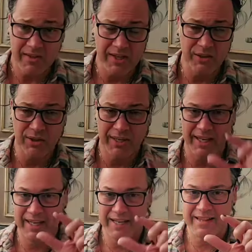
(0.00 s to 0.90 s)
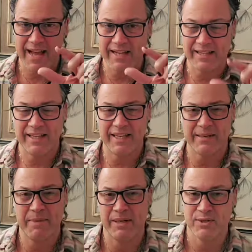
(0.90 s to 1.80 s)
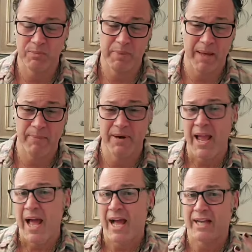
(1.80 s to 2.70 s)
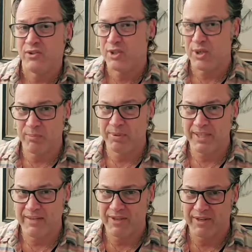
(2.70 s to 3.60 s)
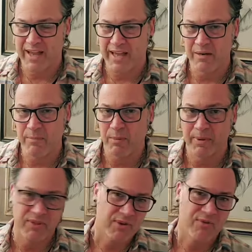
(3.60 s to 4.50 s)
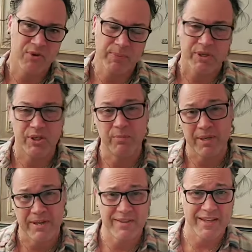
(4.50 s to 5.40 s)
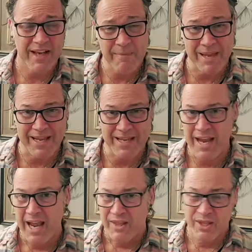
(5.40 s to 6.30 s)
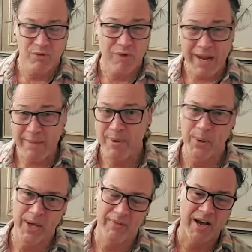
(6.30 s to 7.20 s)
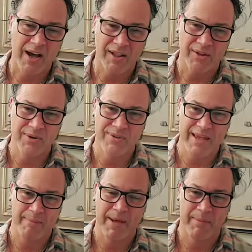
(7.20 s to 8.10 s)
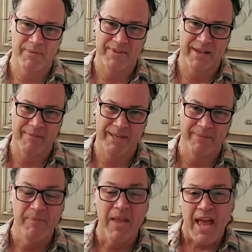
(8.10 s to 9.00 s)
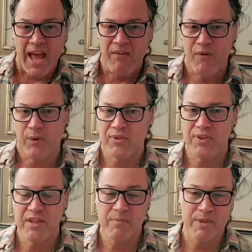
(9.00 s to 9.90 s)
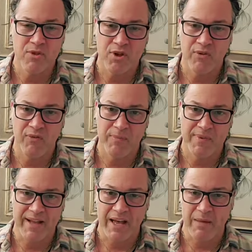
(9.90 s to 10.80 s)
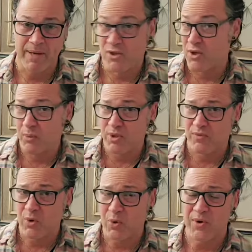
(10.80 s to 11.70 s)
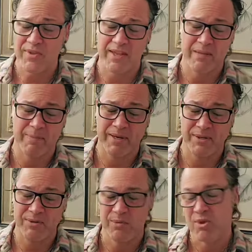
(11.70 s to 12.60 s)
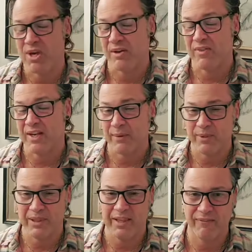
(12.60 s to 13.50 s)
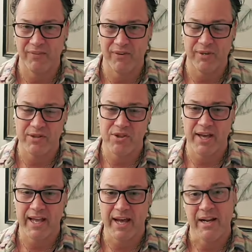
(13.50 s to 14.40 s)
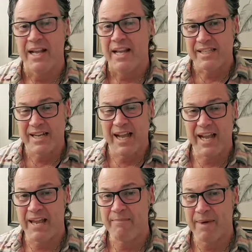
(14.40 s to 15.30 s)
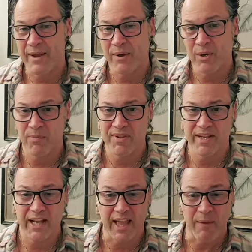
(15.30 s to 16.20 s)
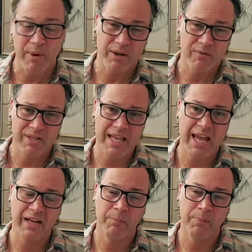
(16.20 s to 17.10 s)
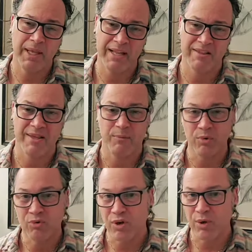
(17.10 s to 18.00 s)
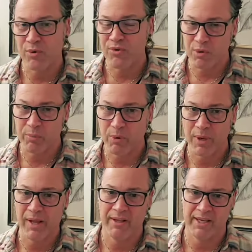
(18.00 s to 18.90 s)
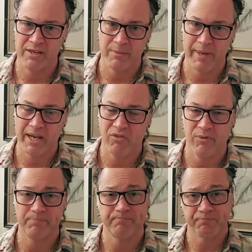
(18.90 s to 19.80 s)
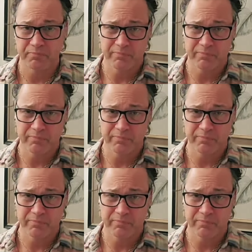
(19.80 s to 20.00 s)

they look exactly like a miniature pepper. I don't believe they're edible, but they're super cute because they come in the rainbow of colors that peppers come in. Hey folks, this has been Joe from Style by Joe, which of course is my YouTube channel that I would love for you to check out. Today in my home style, I went over 10 plants that will grow super well in your bathroom.